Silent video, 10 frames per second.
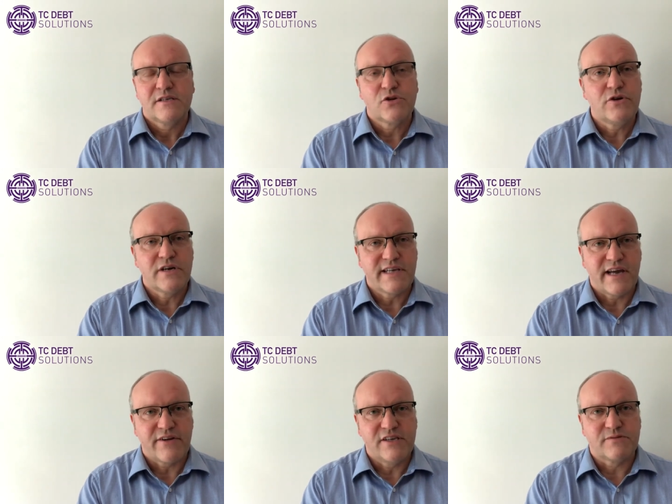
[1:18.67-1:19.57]
So who are
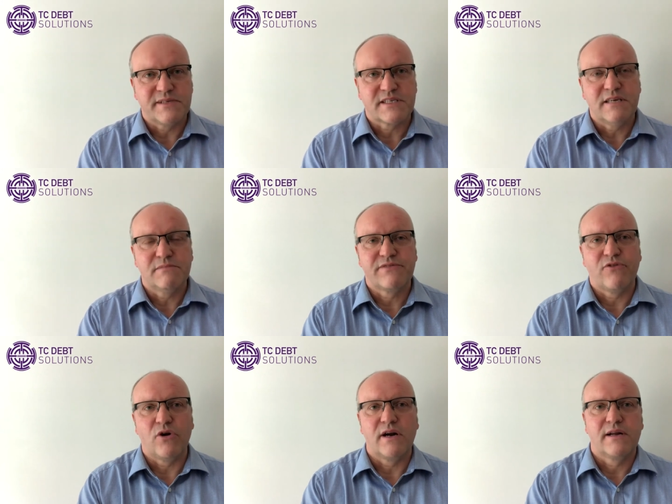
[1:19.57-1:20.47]
debt arrangement schemes
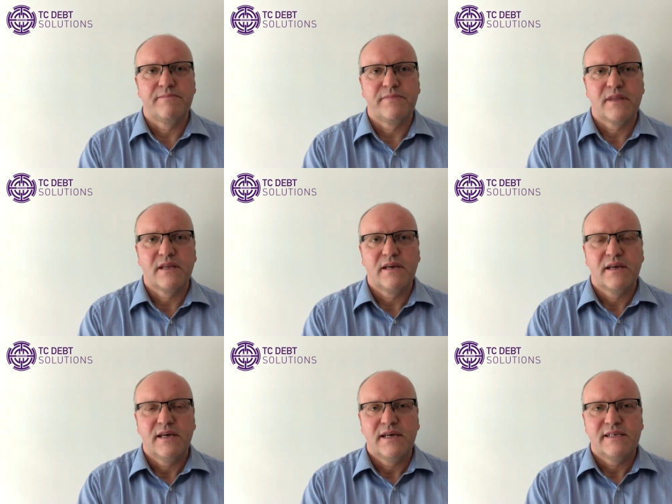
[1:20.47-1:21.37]
for?
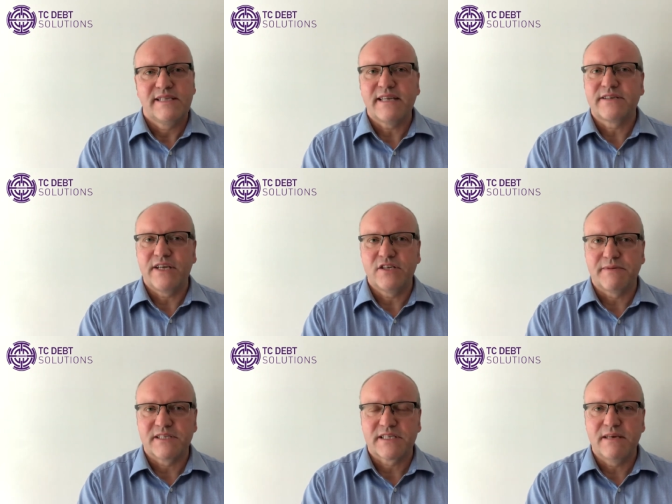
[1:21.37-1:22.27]
Debt
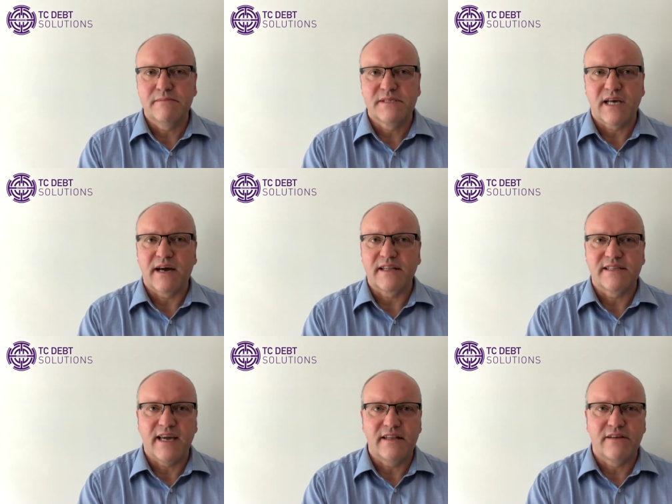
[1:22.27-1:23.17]
arrangement schemes are
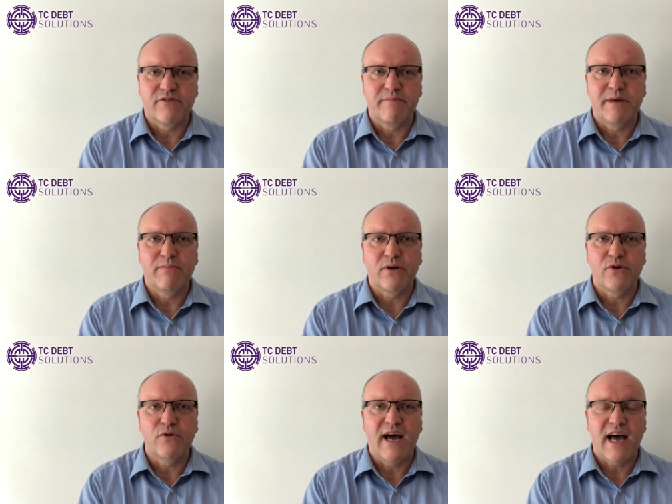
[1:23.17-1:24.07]
intended for
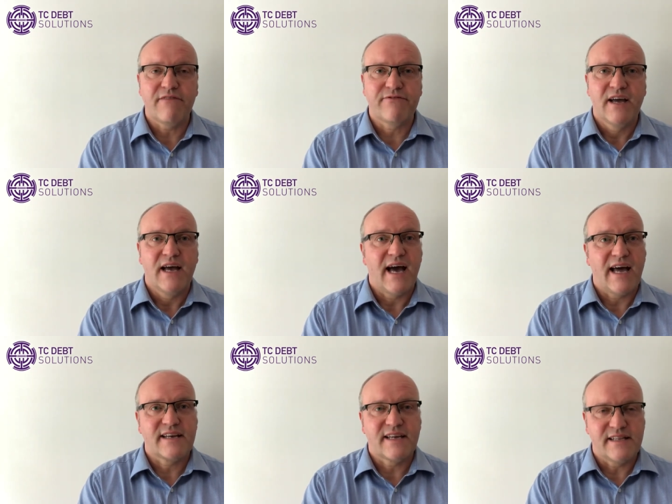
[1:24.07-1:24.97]
people who have
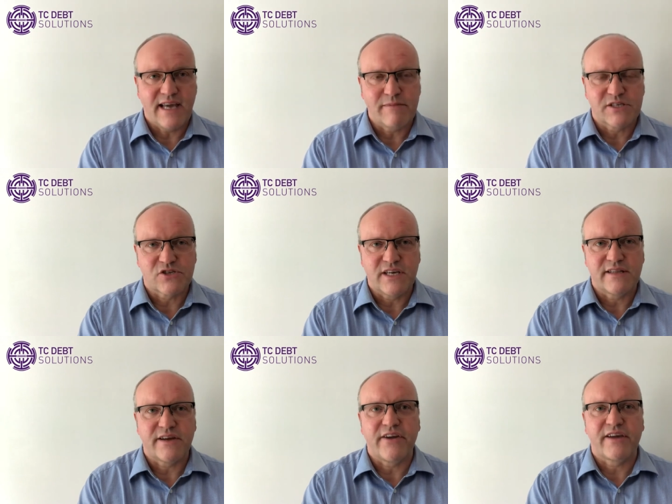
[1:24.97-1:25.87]
and can
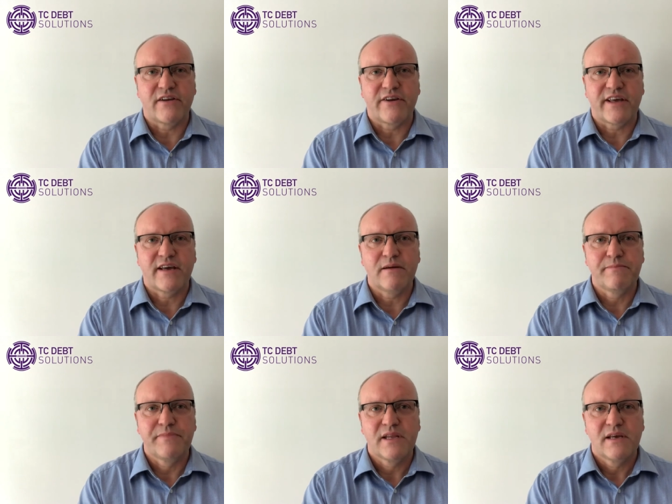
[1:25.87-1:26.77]
demonstrate a regular
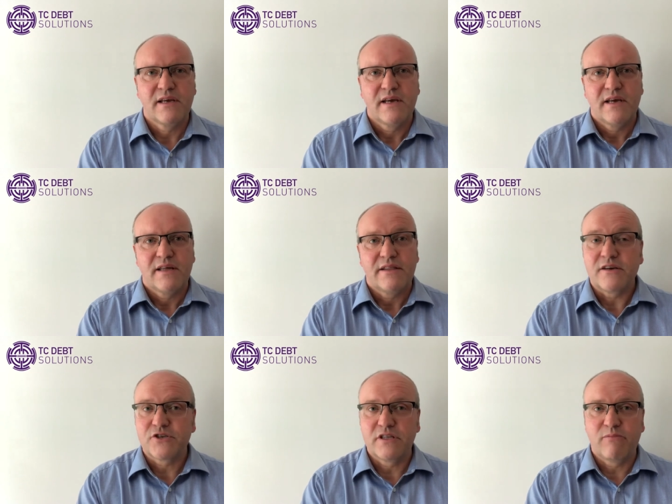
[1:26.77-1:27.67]
income.
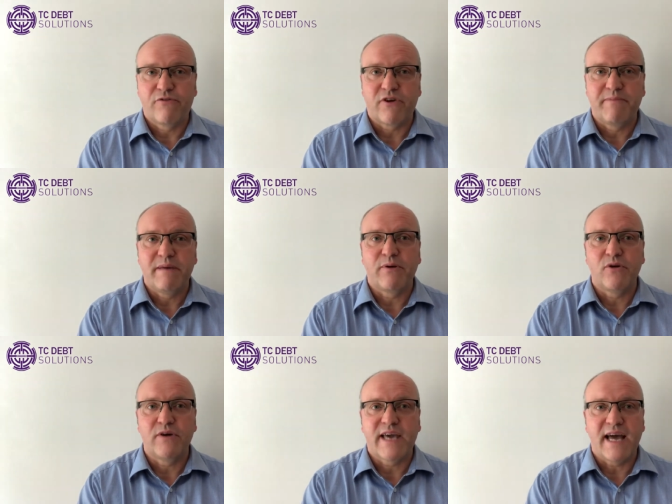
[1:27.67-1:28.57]
They're suitable for
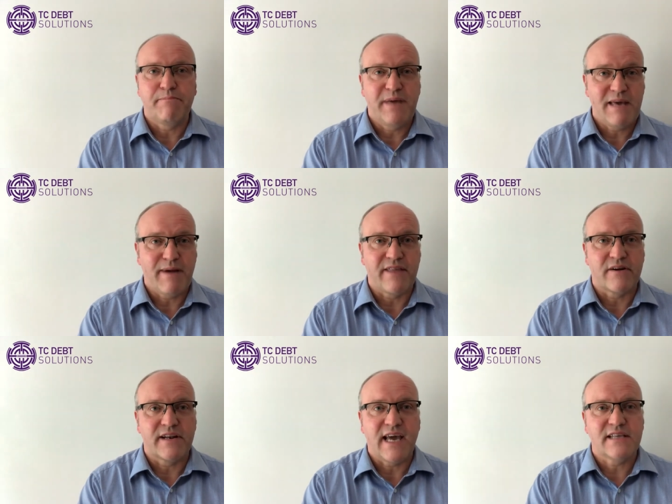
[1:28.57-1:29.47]
people who can pay back
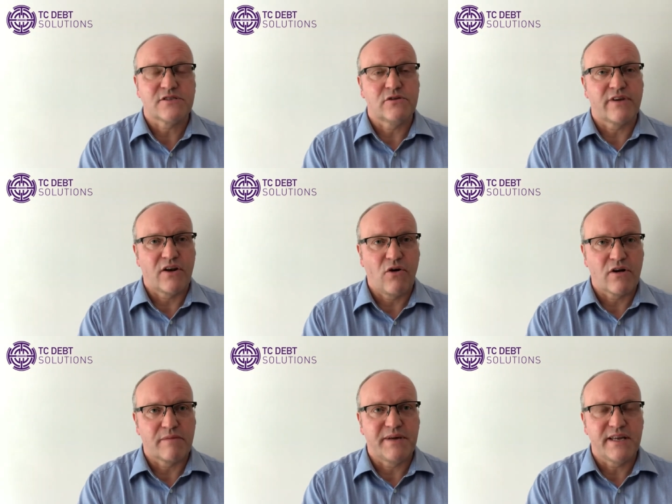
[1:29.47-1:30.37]
their debts over a
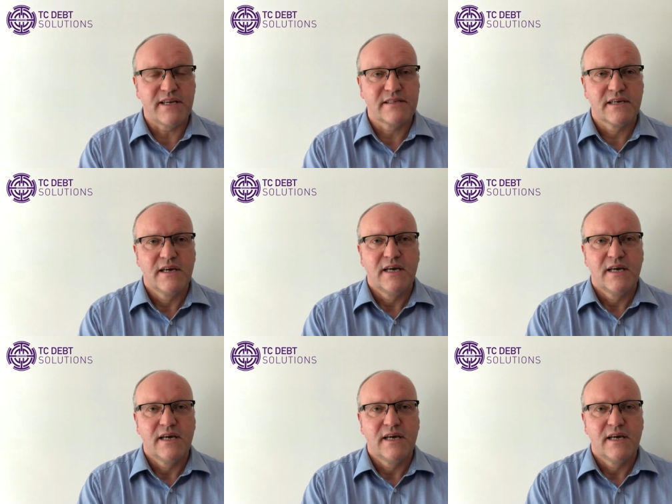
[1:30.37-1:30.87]
longer period,